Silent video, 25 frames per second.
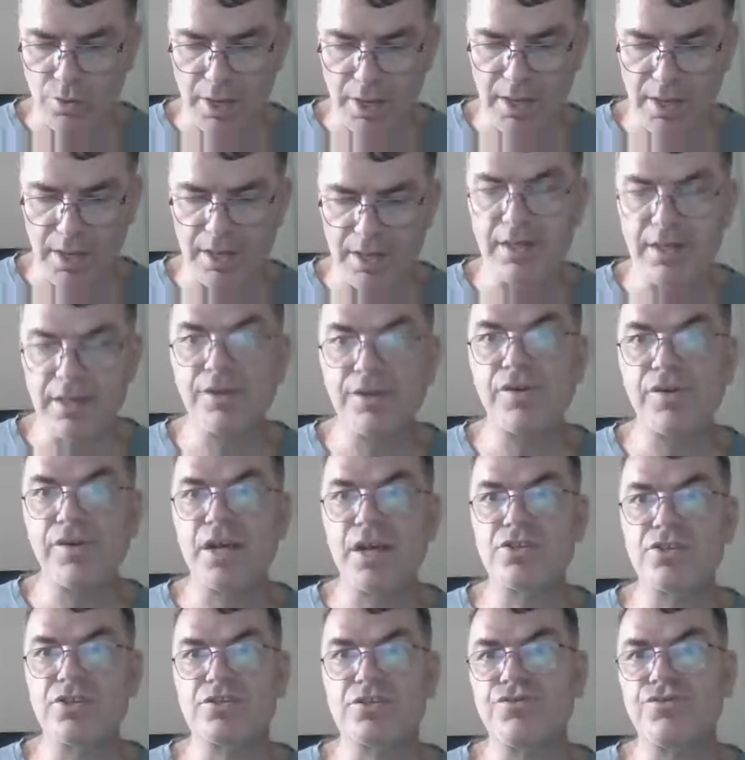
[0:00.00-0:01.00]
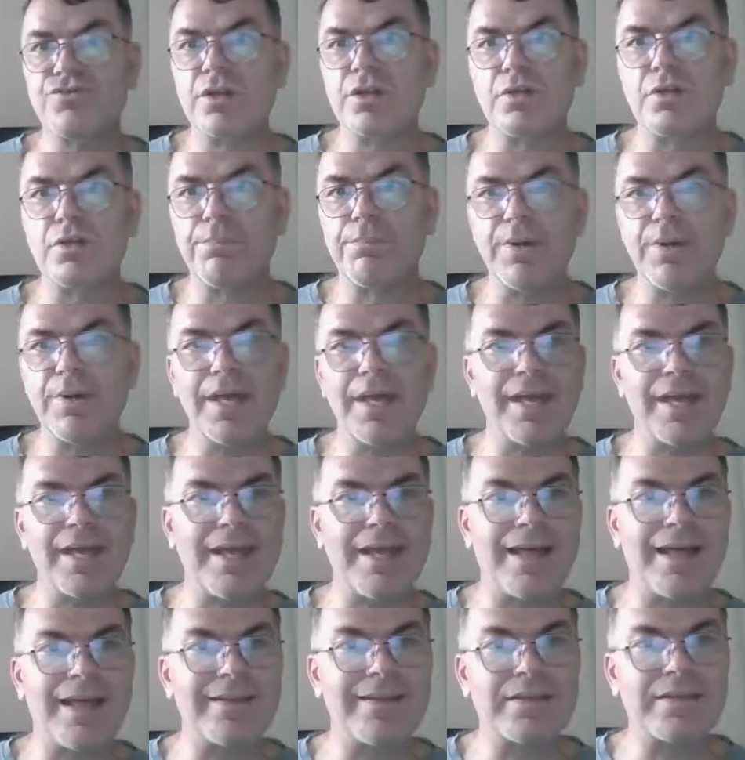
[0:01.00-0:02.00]
here I just run the plain
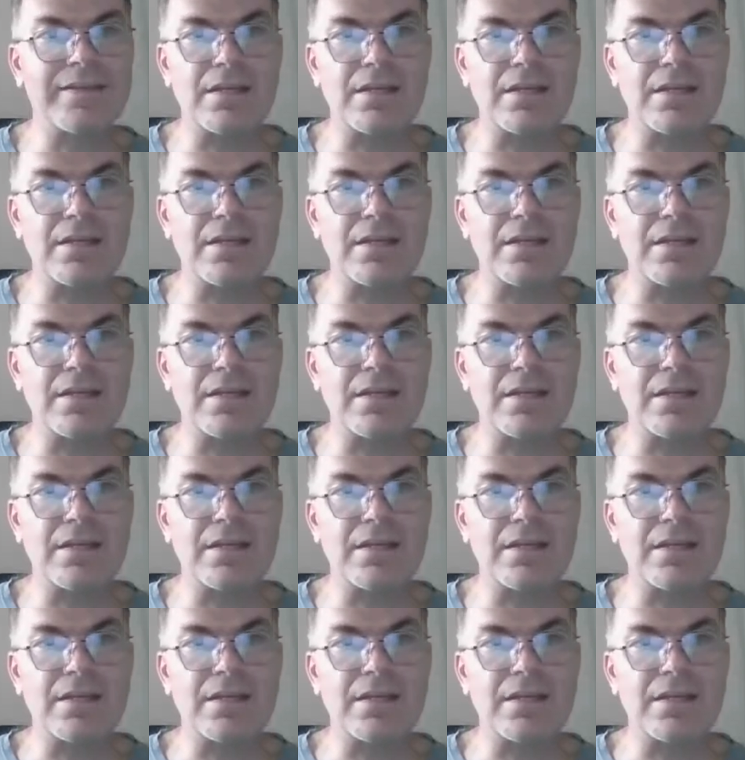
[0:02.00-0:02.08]
and it